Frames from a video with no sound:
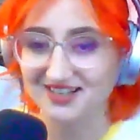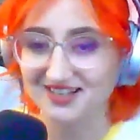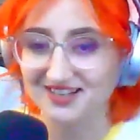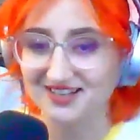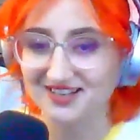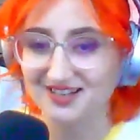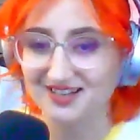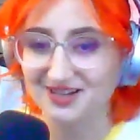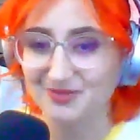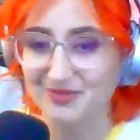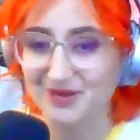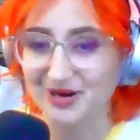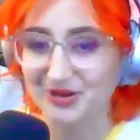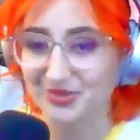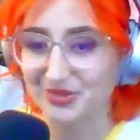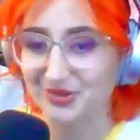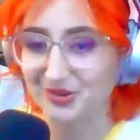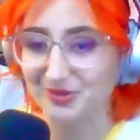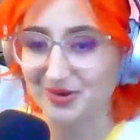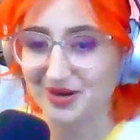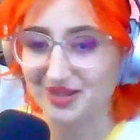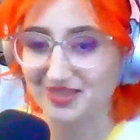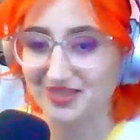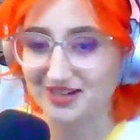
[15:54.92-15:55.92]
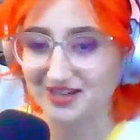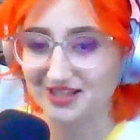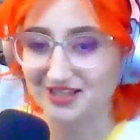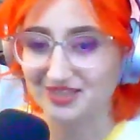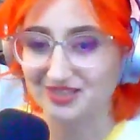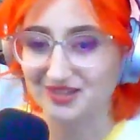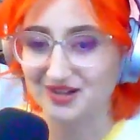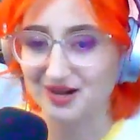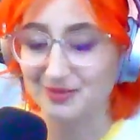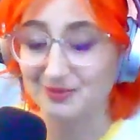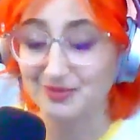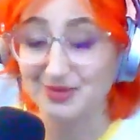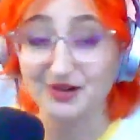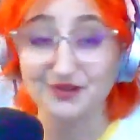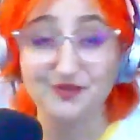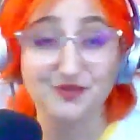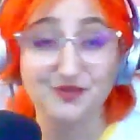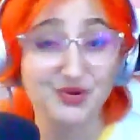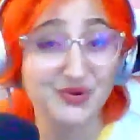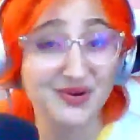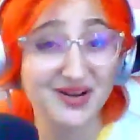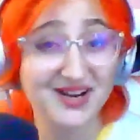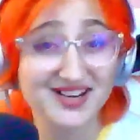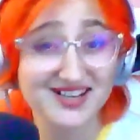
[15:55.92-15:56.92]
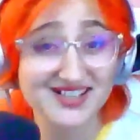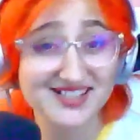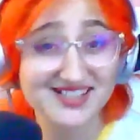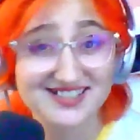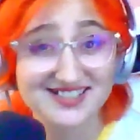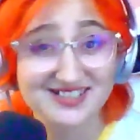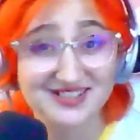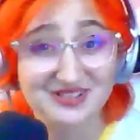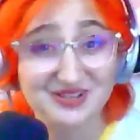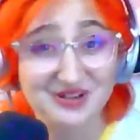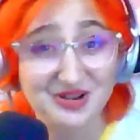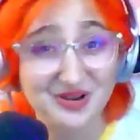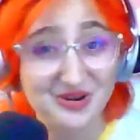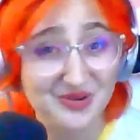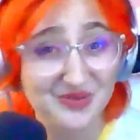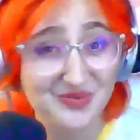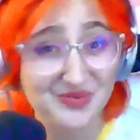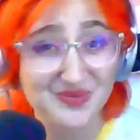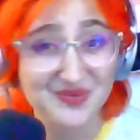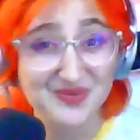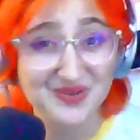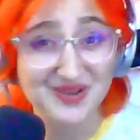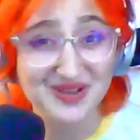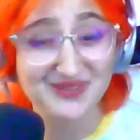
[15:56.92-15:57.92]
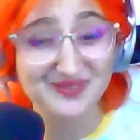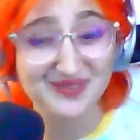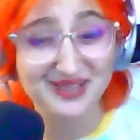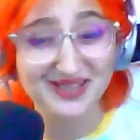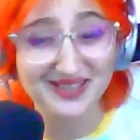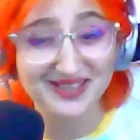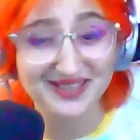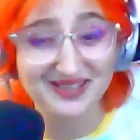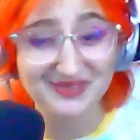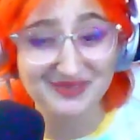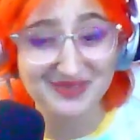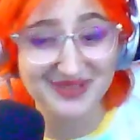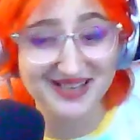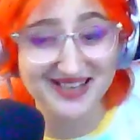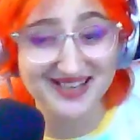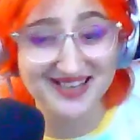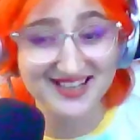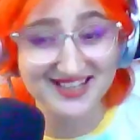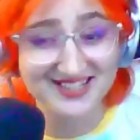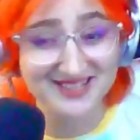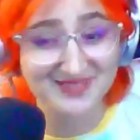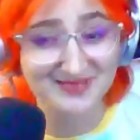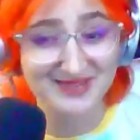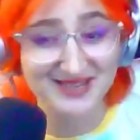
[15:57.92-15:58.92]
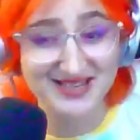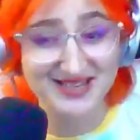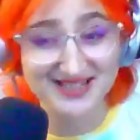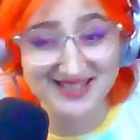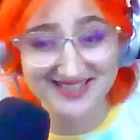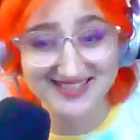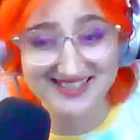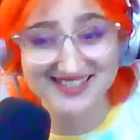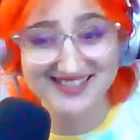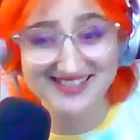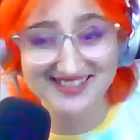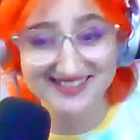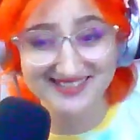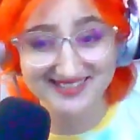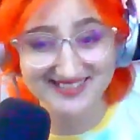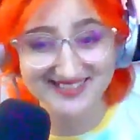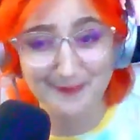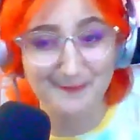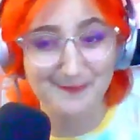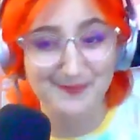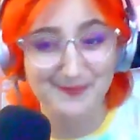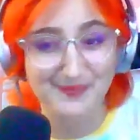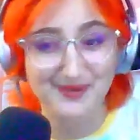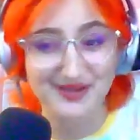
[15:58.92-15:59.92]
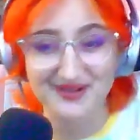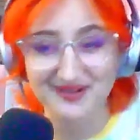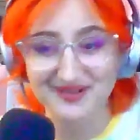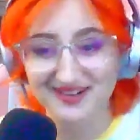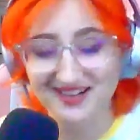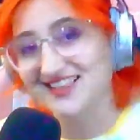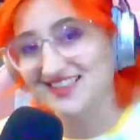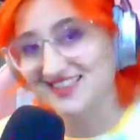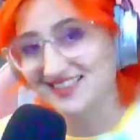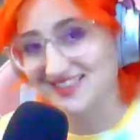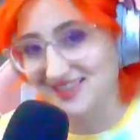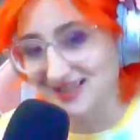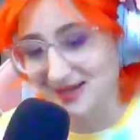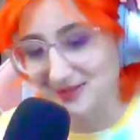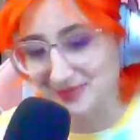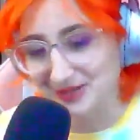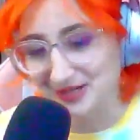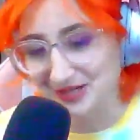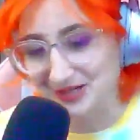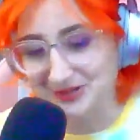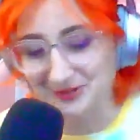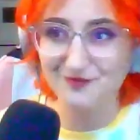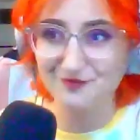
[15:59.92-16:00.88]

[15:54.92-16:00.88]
come out the way that I thought. But if you guys know of any way to make this look better, let me know.